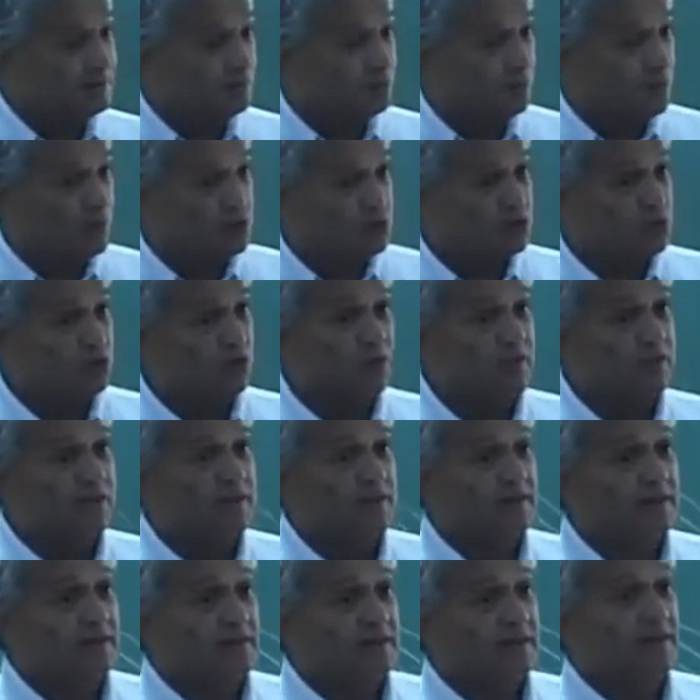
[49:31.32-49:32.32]
at the near
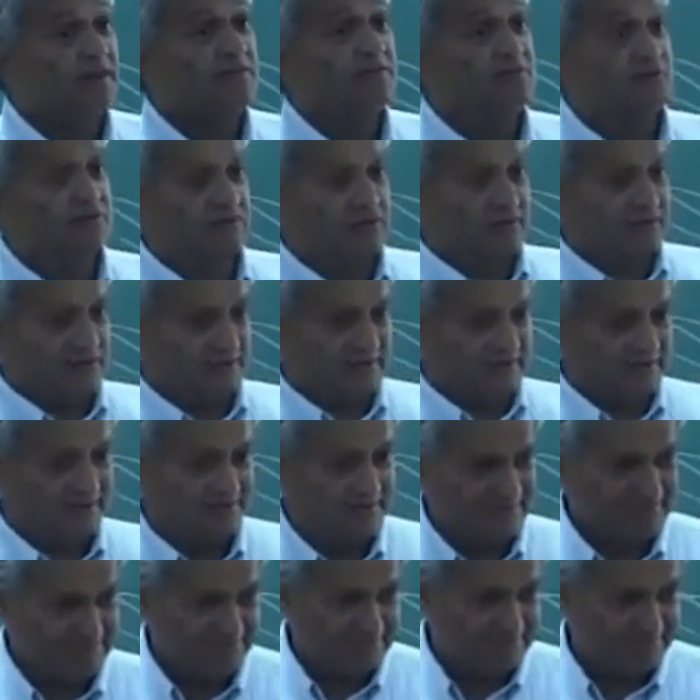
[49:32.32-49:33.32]
the root
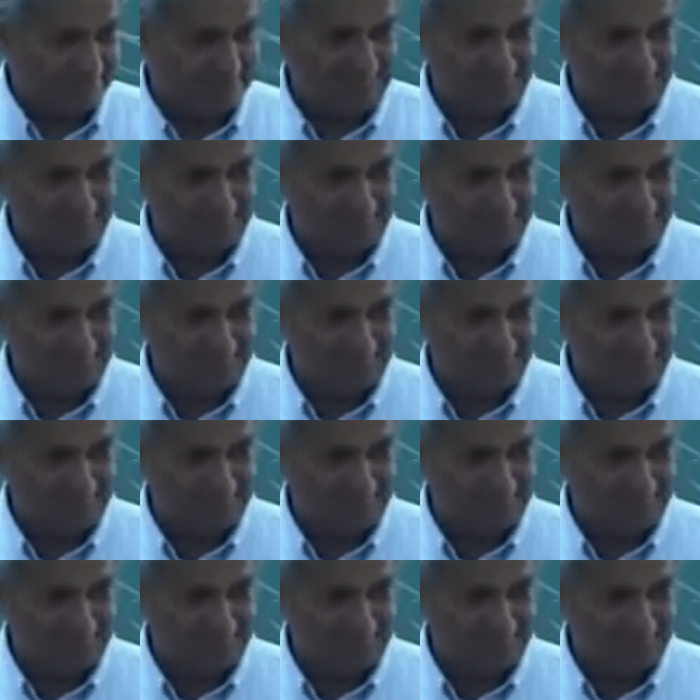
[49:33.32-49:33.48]
because